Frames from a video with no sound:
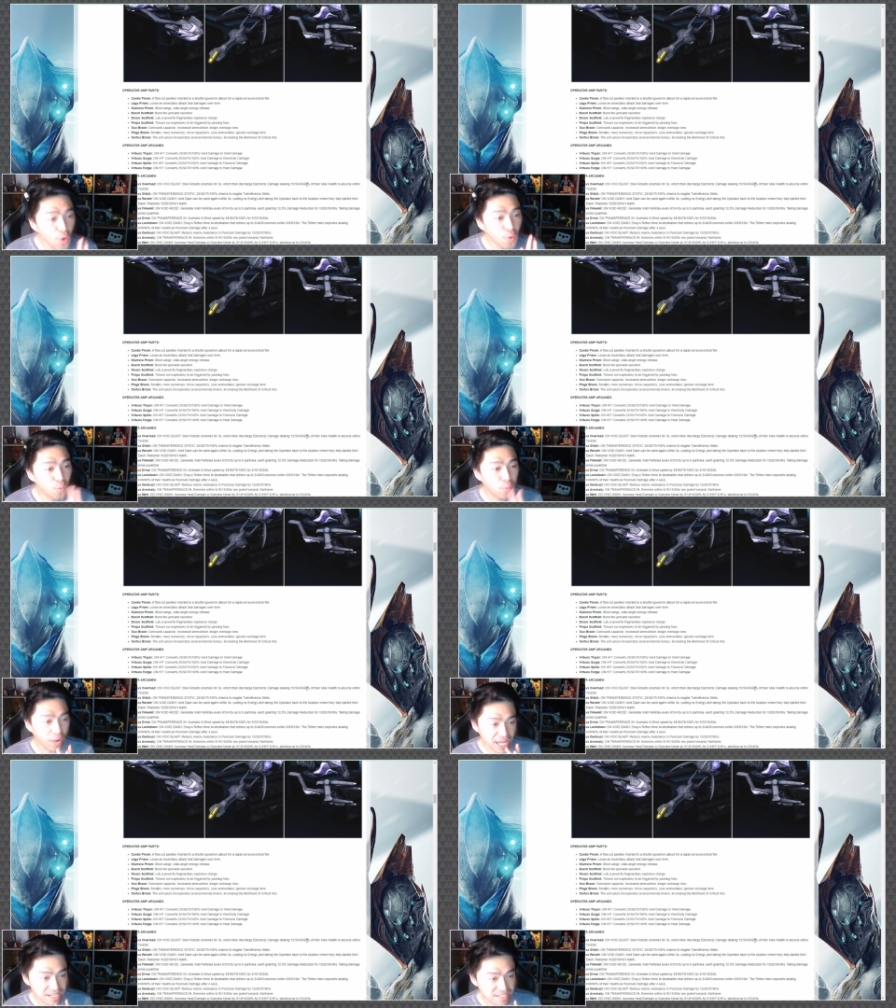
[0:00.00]

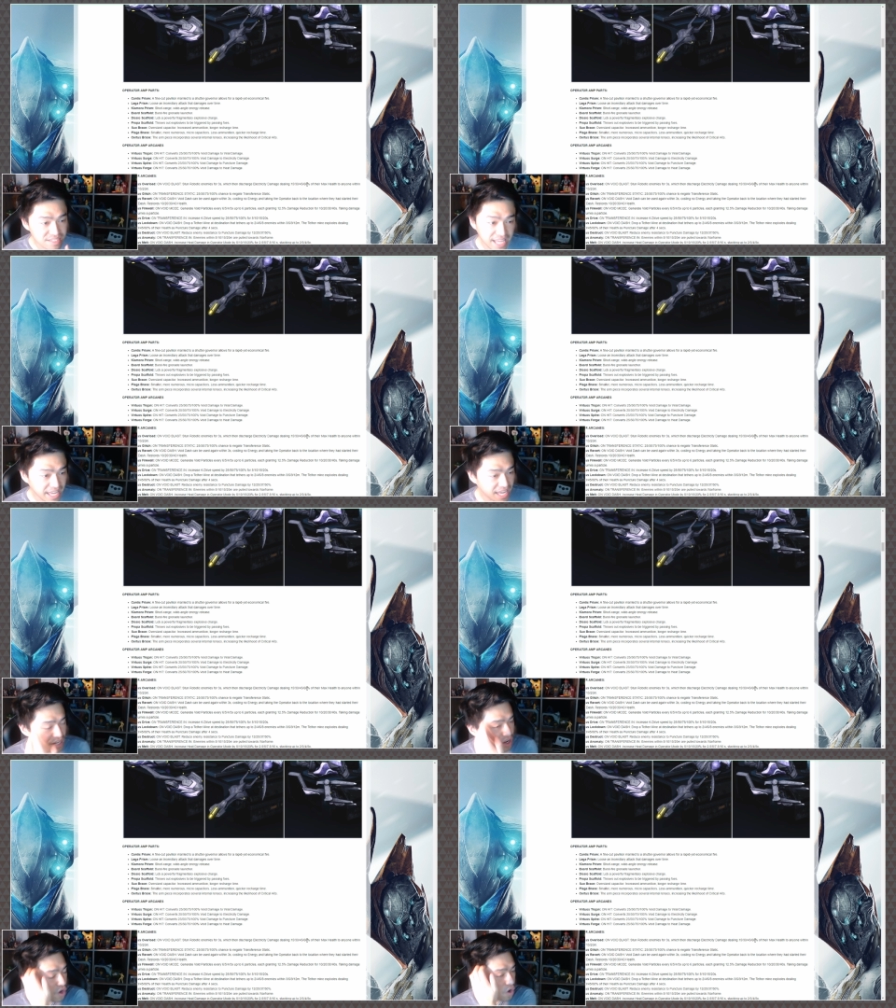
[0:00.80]
Wait a
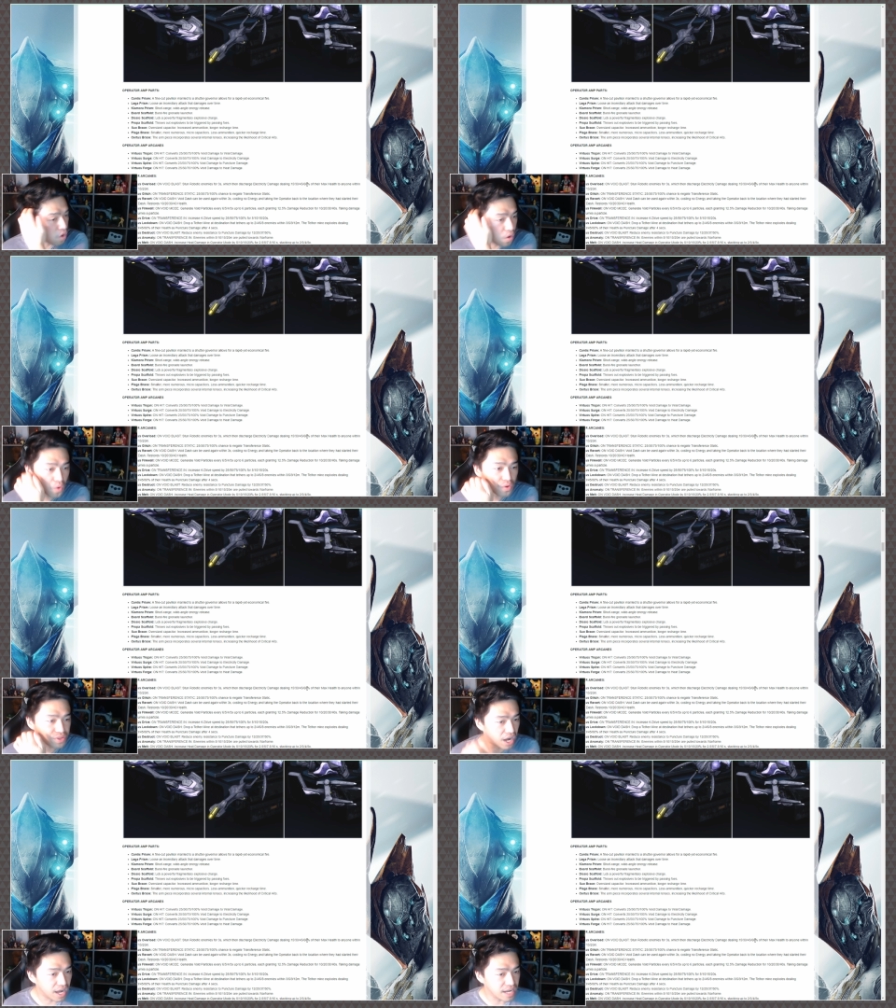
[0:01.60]
second. Hold
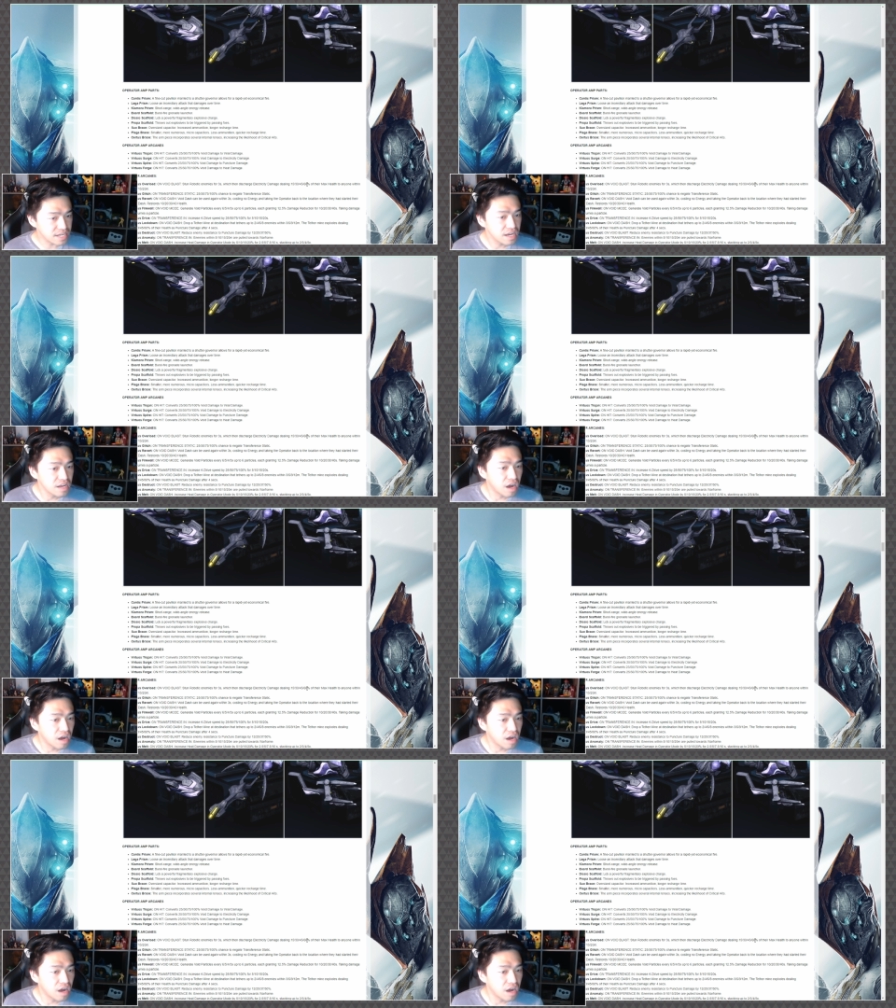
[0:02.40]
on.